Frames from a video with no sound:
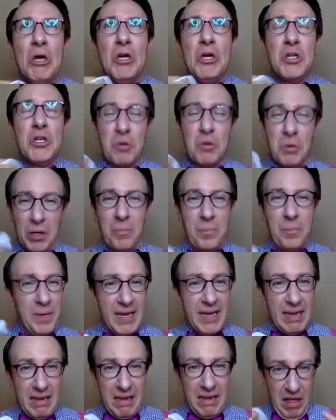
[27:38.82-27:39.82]
Will
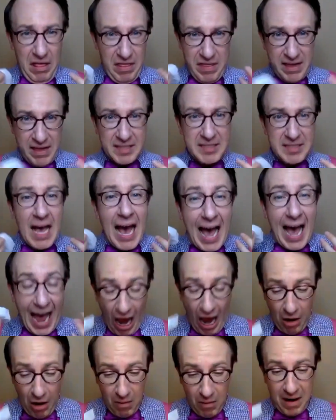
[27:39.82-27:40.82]
be this
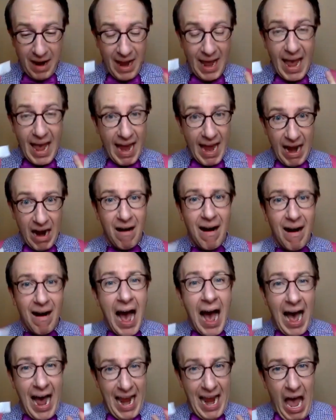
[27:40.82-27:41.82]
hour ere
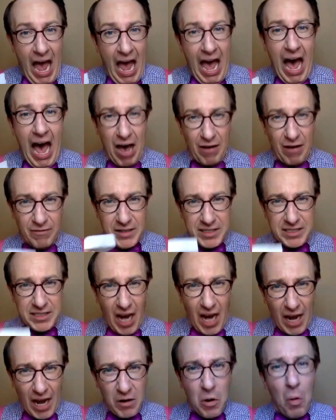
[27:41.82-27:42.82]
I have
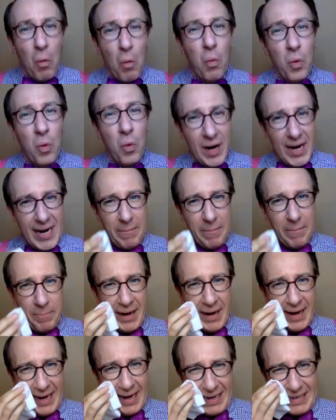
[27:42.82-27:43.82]
done
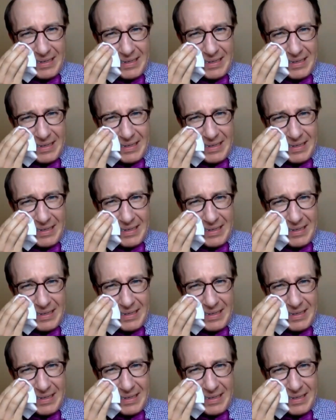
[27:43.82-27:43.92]
weeping.